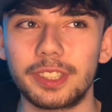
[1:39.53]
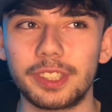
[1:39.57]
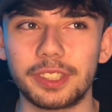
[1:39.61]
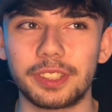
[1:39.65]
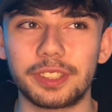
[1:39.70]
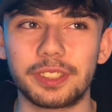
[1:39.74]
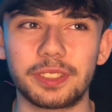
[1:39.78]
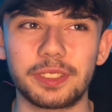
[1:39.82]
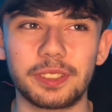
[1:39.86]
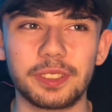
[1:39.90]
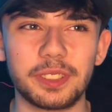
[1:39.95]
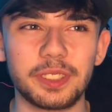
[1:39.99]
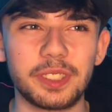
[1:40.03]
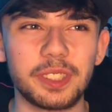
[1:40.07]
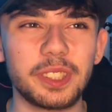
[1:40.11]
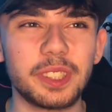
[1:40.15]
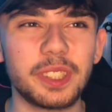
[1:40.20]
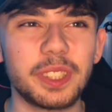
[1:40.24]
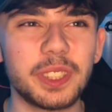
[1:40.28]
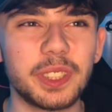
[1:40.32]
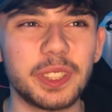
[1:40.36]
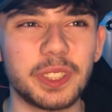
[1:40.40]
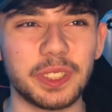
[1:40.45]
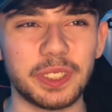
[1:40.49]
just,
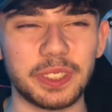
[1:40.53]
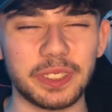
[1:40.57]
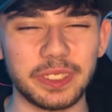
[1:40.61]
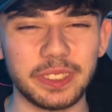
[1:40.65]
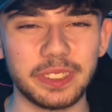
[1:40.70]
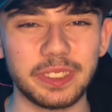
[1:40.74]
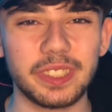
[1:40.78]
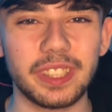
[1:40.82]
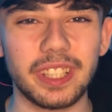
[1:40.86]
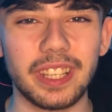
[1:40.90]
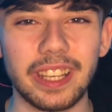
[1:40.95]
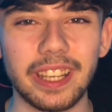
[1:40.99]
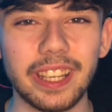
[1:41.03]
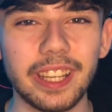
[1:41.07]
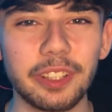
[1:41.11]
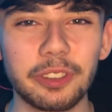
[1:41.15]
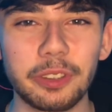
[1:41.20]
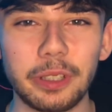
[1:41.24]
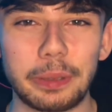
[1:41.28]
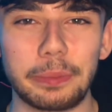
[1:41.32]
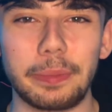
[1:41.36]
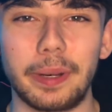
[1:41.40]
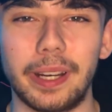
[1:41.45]
oh, it's eerie,